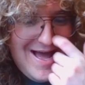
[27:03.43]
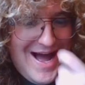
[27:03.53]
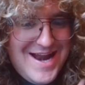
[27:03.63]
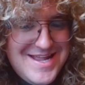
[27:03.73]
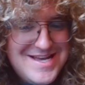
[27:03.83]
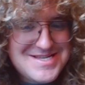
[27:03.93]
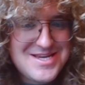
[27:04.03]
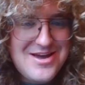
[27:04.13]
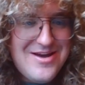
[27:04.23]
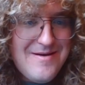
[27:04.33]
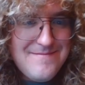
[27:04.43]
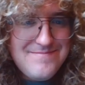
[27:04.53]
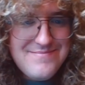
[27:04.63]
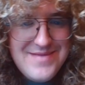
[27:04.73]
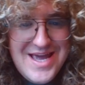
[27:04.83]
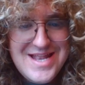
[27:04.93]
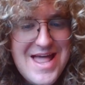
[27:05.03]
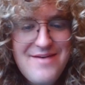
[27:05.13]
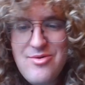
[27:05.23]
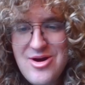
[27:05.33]
And it's it
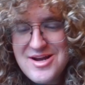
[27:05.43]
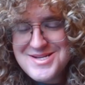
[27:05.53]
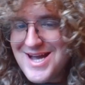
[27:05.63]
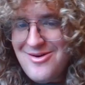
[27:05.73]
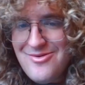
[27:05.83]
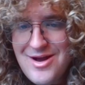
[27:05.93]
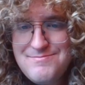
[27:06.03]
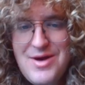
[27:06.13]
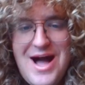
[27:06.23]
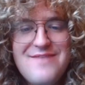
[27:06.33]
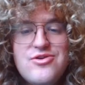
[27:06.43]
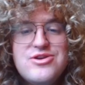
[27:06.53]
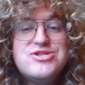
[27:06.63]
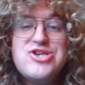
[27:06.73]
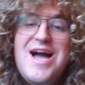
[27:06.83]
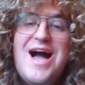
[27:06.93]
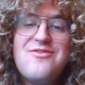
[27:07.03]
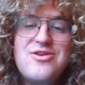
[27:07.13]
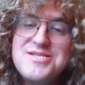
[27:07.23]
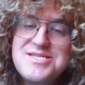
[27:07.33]
never works out well. But I've got to try. I've
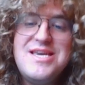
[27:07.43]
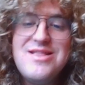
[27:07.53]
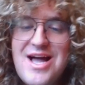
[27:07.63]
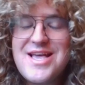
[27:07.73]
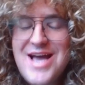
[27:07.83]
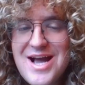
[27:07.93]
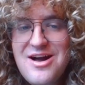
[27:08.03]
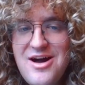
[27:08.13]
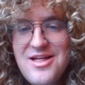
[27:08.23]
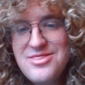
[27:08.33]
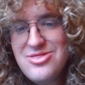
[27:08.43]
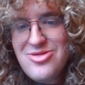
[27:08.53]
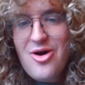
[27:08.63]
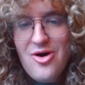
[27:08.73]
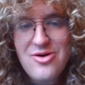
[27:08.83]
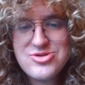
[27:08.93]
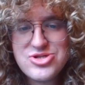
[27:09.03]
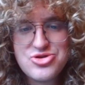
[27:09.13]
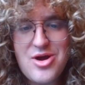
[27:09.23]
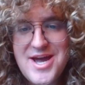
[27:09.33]
got to see, like, I can't not
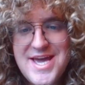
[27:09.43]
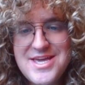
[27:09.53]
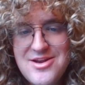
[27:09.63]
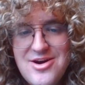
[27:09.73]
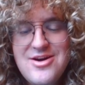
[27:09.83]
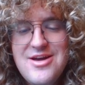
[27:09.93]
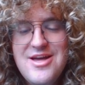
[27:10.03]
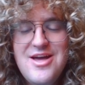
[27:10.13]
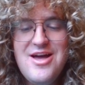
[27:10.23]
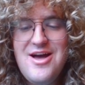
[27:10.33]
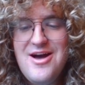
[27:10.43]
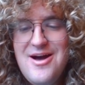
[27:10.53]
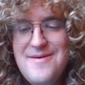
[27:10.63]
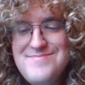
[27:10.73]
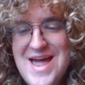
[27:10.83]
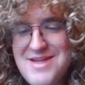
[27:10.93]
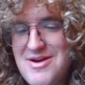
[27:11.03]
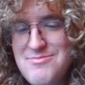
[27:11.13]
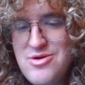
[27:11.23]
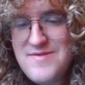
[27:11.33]
try it, you know? Anyway,
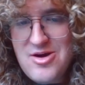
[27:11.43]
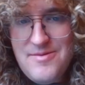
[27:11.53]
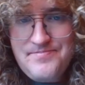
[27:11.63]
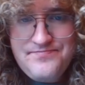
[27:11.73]
moving on.